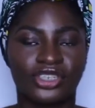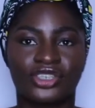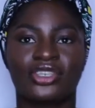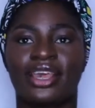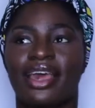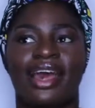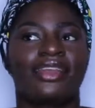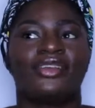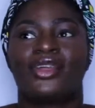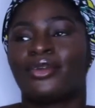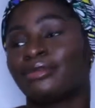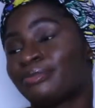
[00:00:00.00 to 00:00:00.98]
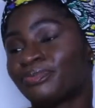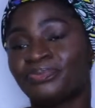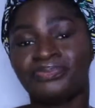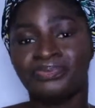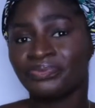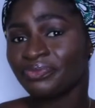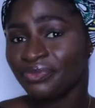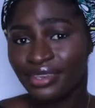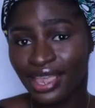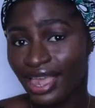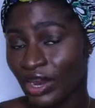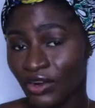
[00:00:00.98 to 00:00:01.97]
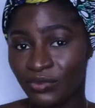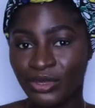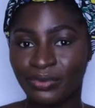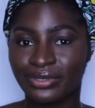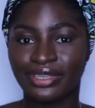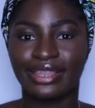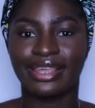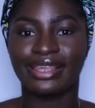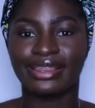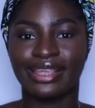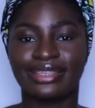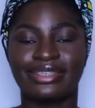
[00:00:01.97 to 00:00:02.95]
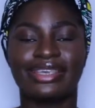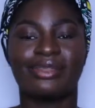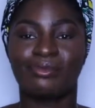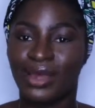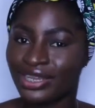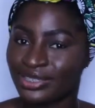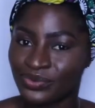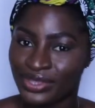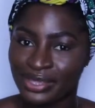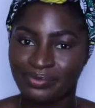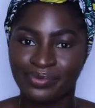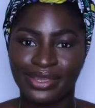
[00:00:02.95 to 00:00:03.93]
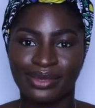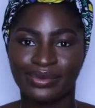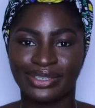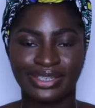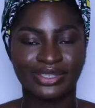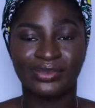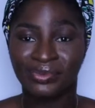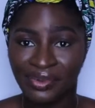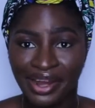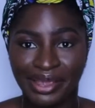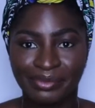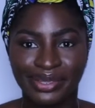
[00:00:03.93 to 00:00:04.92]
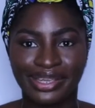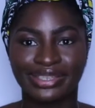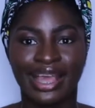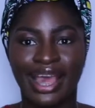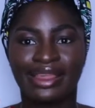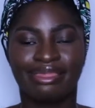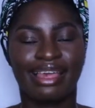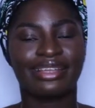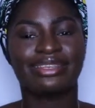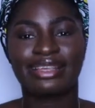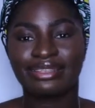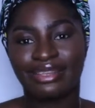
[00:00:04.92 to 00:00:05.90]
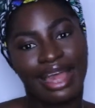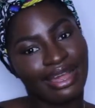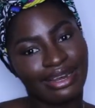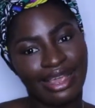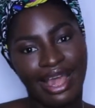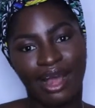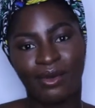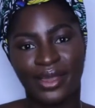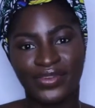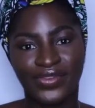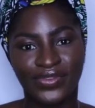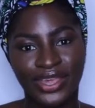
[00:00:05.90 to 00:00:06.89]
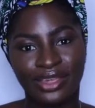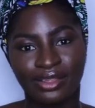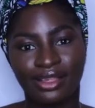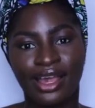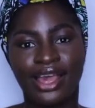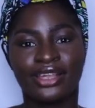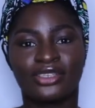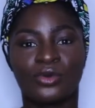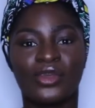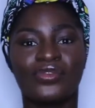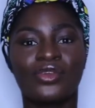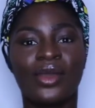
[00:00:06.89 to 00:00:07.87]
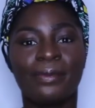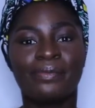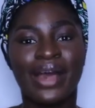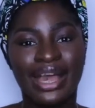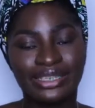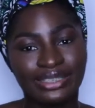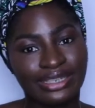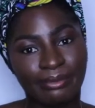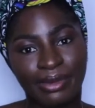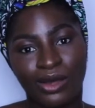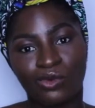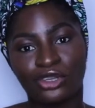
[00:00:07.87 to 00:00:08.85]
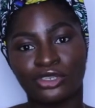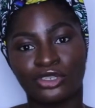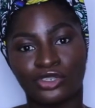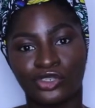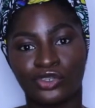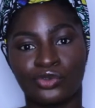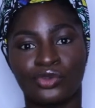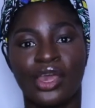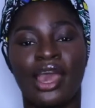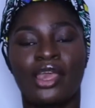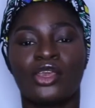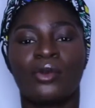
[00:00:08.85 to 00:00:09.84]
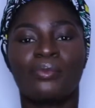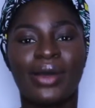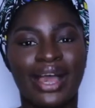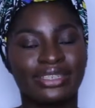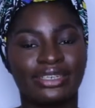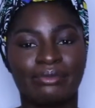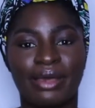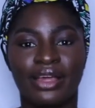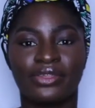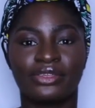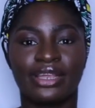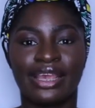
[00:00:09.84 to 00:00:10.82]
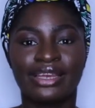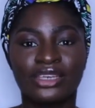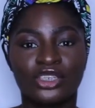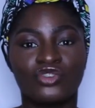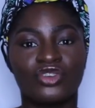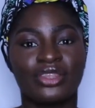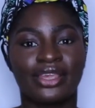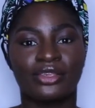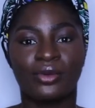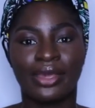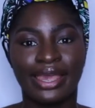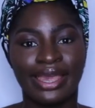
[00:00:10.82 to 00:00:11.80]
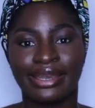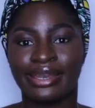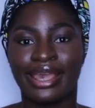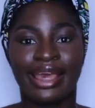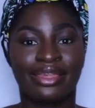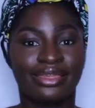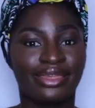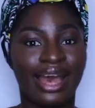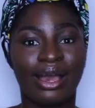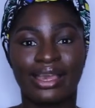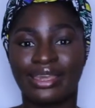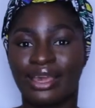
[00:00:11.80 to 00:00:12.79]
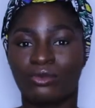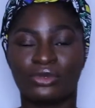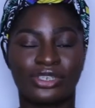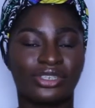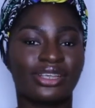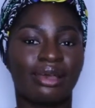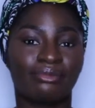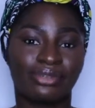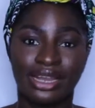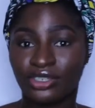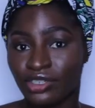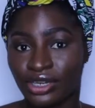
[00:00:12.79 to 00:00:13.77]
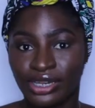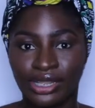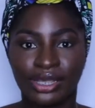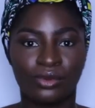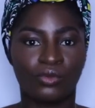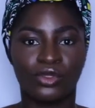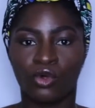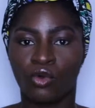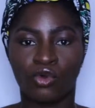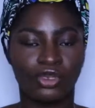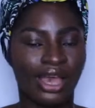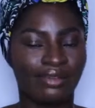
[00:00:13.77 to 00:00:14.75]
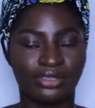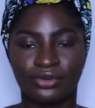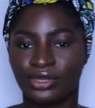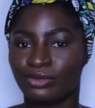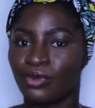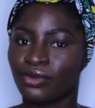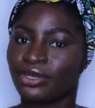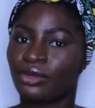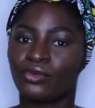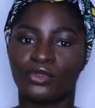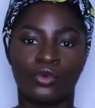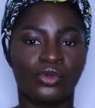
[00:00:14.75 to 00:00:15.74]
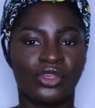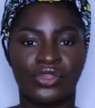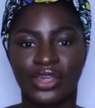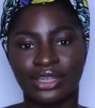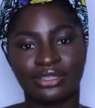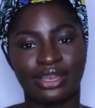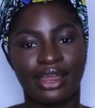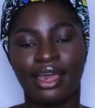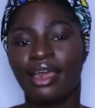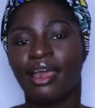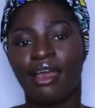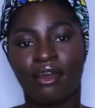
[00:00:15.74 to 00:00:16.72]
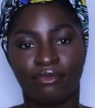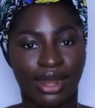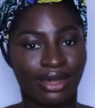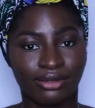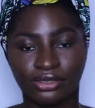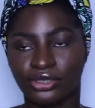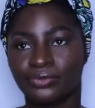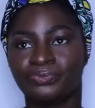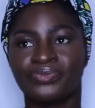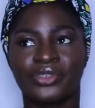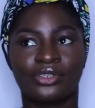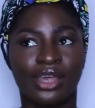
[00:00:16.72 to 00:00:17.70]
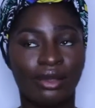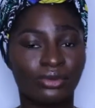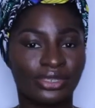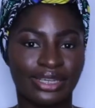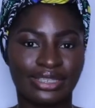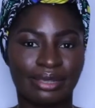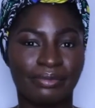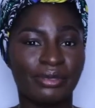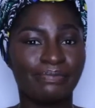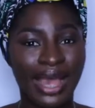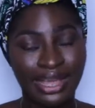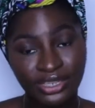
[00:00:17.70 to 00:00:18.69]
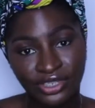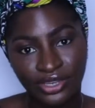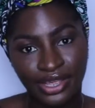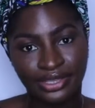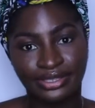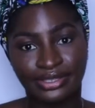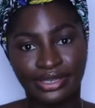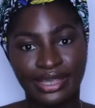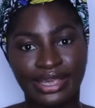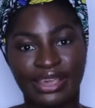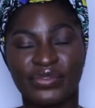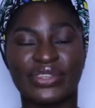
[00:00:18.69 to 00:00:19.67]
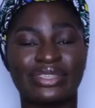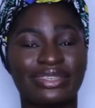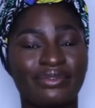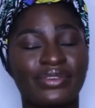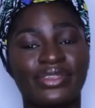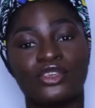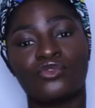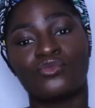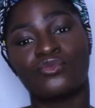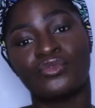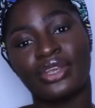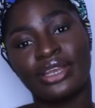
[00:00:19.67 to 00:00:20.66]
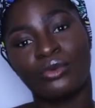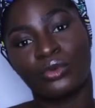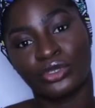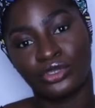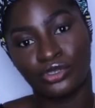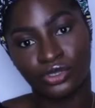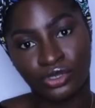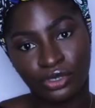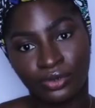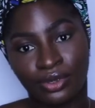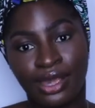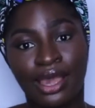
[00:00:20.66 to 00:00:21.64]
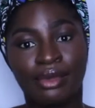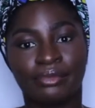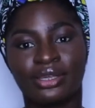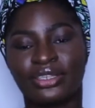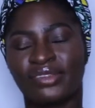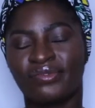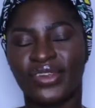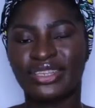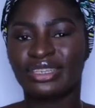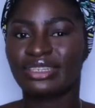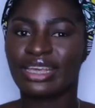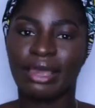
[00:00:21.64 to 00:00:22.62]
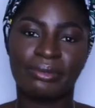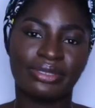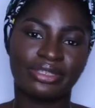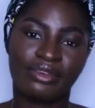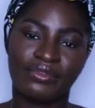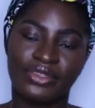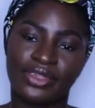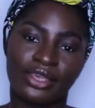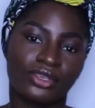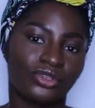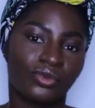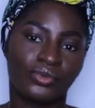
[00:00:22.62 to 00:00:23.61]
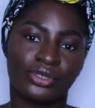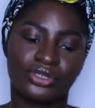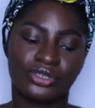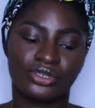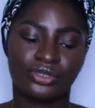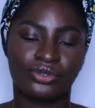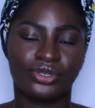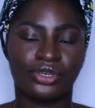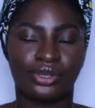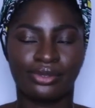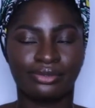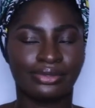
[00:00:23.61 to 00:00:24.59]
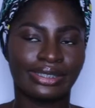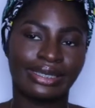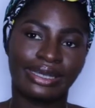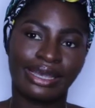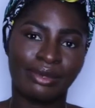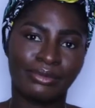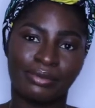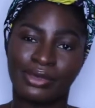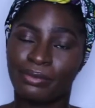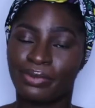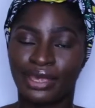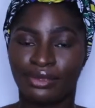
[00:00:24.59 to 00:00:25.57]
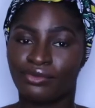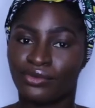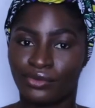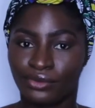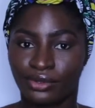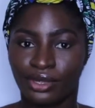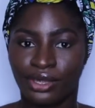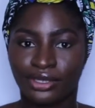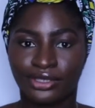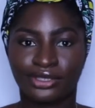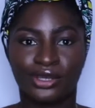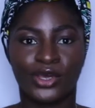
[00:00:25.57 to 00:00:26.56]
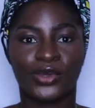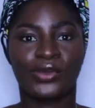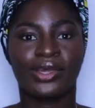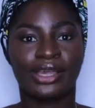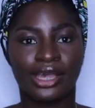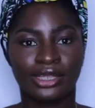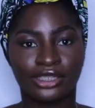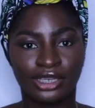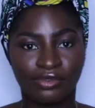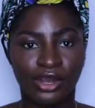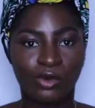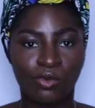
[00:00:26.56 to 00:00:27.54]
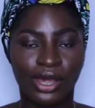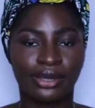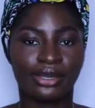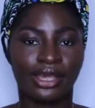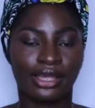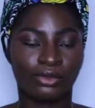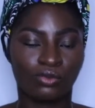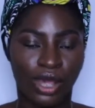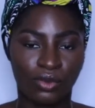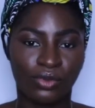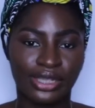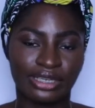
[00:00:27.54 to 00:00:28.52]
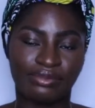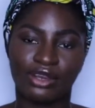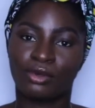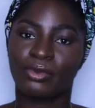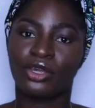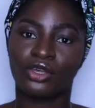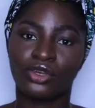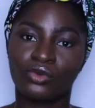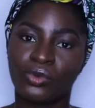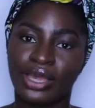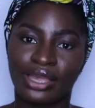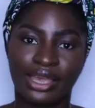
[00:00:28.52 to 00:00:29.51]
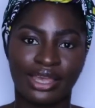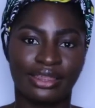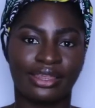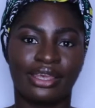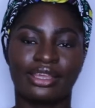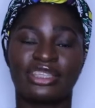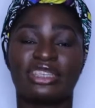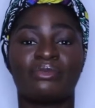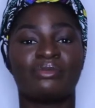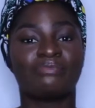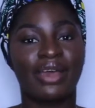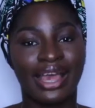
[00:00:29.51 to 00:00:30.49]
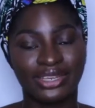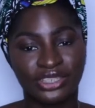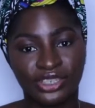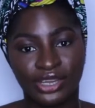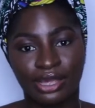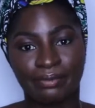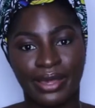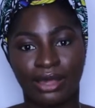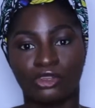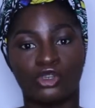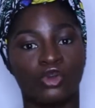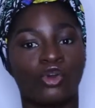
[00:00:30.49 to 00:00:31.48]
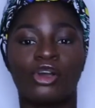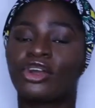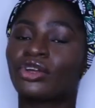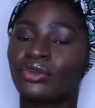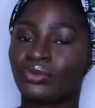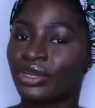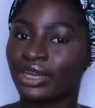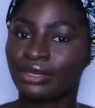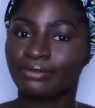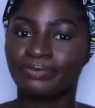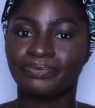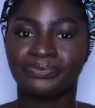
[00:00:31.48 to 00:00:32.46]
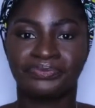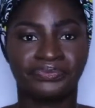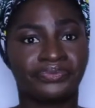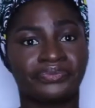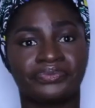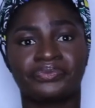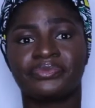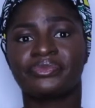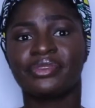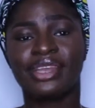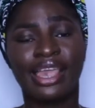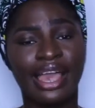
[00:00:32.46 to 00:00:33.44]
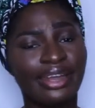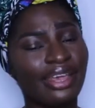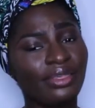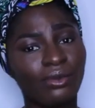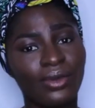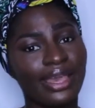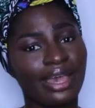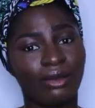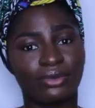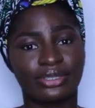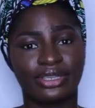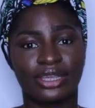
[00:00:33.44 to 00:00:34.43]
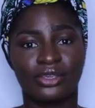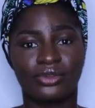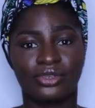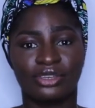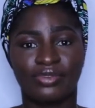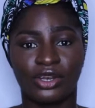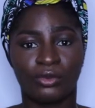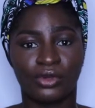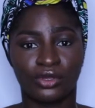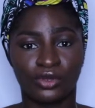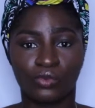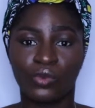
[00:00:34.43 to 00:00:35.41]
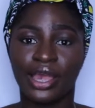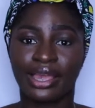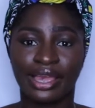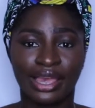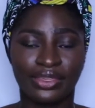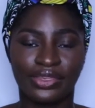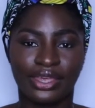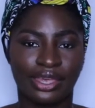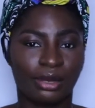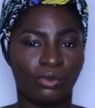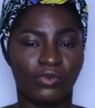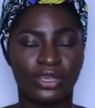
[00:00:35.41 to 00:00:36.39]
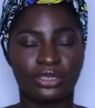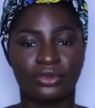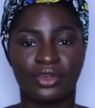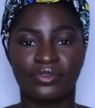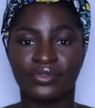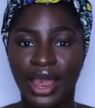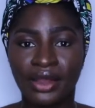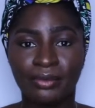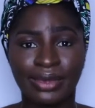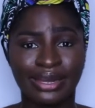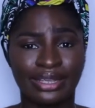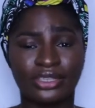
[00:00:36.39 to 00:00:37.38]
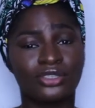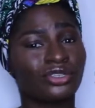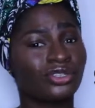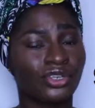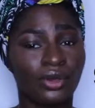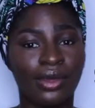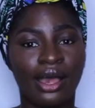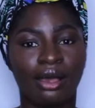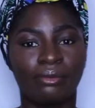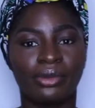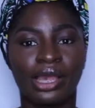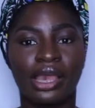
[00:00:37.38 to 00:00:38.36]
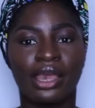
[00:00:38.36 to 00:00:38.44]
It's just, I don't know, a lot of people say they see the passion within me, which is great because that's exactly how I feel. So if you are passionate about what you do, you're passionate about the industry that you're in, that again will just come naturally. With all you have to do is build it with all the things that are around. So I would just say be passionate, see if it's something that you really want to do, because investing time in something that you don't want to do, you know, can be a bit painful. So to develop one way to develop a good work ethic is to be passionate about your career. Another way I would say you could develop a good work ethic in a professional environment is to show up.